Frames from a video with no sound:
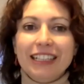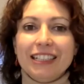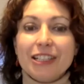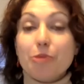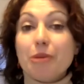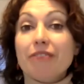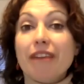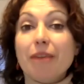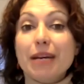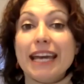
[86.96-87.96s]
So my
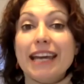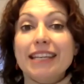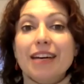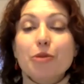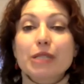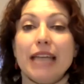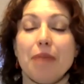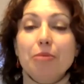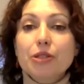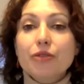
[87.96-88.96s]
grandma Genia was
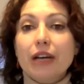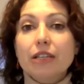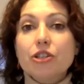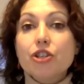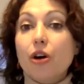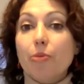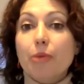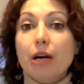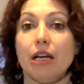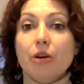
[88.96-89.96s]
able to find a job
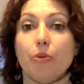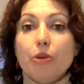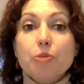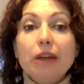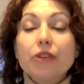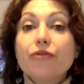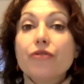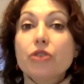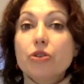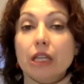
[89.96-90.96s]
which meant
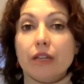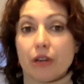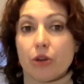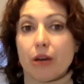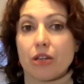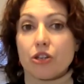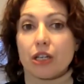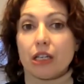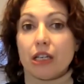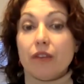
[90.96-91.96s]
food and evacuation,
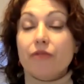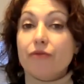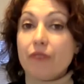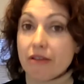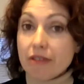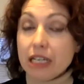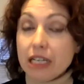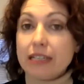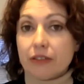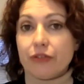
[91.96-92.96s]
very
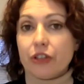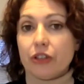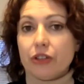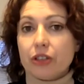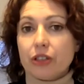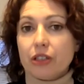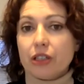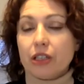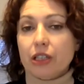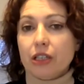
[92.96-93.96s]
little food.
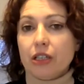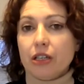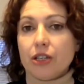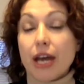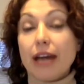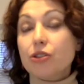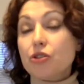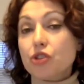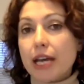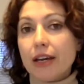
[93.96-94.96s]
She had to
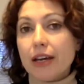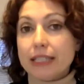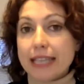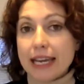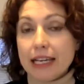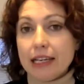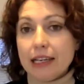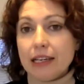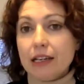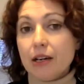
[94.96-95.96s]
share her
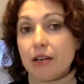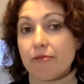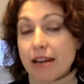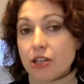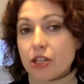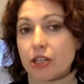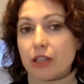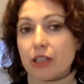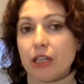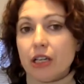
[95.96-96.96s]
daily
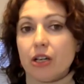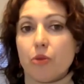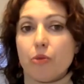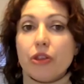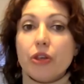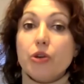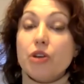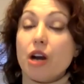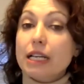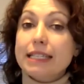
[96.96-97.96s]
ration with her
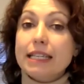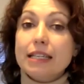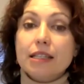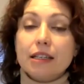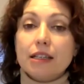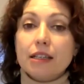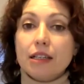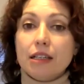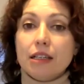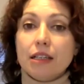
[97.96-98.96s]
younger sister.
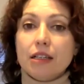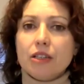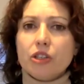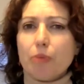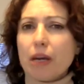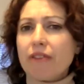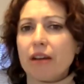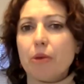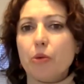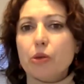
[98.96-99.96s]
So my
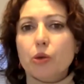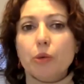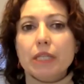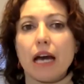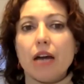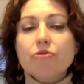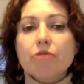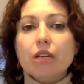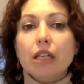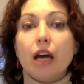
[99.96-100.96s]
grandma was always
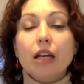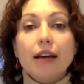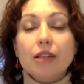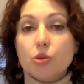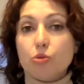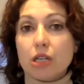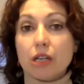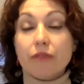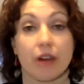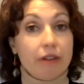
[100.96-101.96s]
hungry and had to work
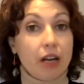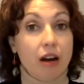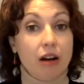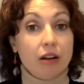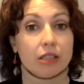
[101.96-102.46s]
very hard.